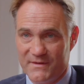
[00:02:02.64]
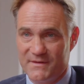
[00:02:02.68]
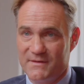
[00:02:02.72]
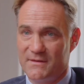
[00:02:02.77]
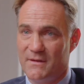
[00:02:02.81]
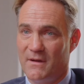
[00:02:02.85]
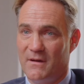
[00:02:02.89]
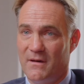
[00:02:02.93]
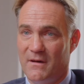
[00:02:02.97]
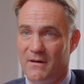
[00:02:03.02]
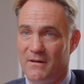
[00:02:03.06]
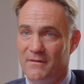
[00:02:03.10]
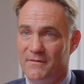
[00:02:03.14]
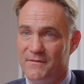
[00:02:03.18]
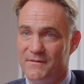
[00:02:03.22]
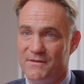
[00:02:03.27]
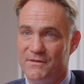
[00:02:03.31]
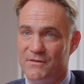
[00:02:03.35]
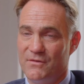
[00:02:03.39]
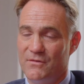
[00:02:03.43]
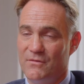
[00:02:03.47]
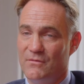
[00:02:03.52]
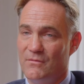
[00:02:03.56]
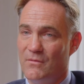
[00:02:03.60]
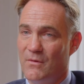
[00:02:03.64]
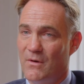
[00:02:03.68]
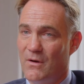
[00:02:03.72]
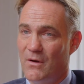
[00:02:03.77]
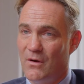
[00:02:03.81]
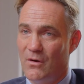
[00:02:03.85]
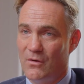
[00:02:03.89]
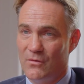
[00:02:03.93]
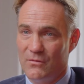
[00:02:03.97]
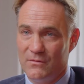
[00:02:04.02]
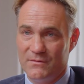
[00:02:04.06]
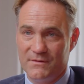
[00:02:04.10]
staff, to
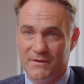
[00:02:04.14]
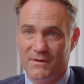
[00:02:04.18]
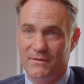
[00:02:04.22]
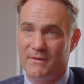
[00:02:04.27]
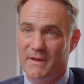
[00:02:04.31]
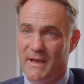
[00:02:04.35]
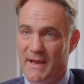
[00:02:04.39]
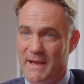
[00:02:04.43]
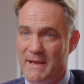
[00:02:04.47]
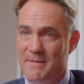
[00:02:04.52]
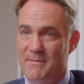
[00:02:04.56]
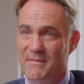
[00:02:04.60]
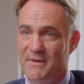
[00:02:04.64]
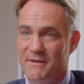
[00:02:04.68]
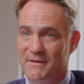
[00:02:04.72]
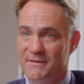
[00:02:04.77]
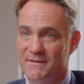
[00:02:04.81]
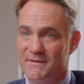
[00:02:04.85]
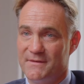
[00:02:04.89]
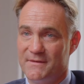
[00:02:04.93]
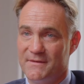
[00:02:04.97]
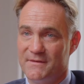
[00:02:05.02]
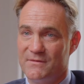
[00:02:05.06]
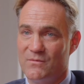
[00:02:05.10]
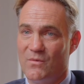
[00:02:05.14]
old Oakhamians as